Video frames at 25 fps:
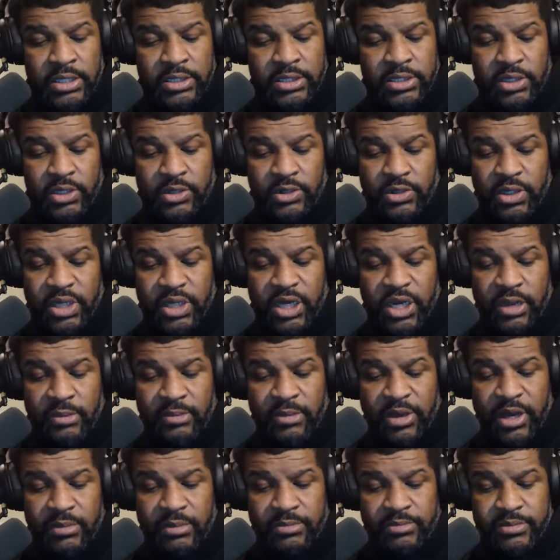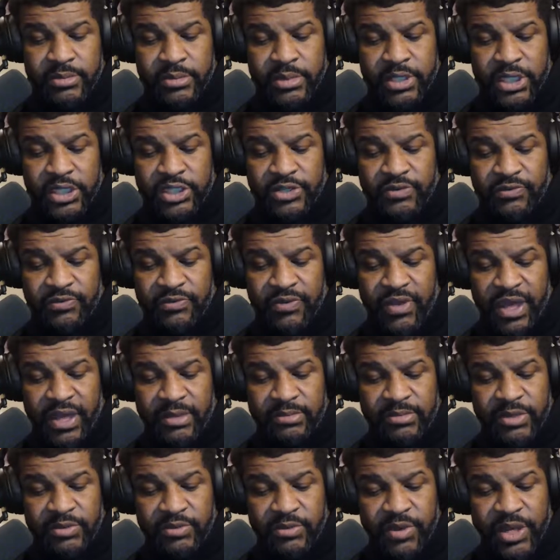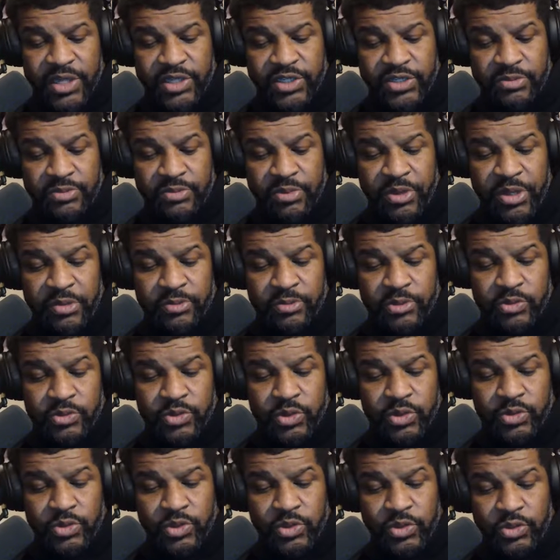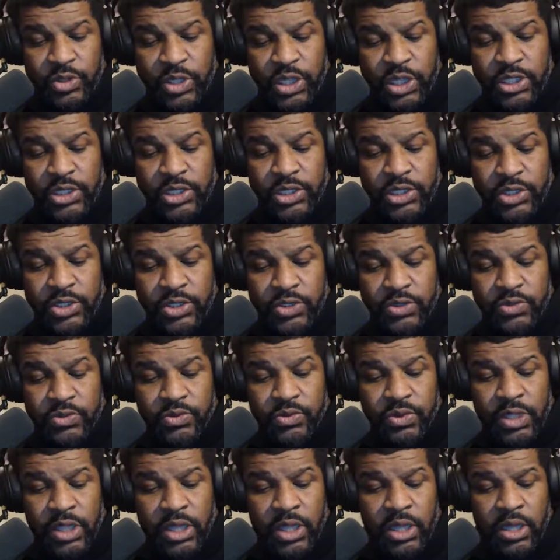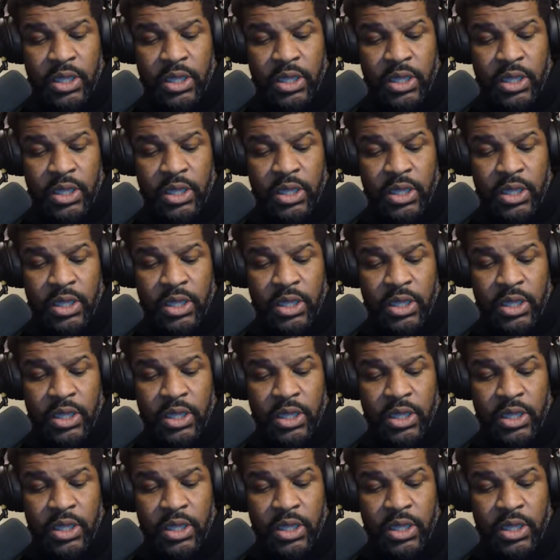So you can come up, get your family, raise your people, do what you need to do,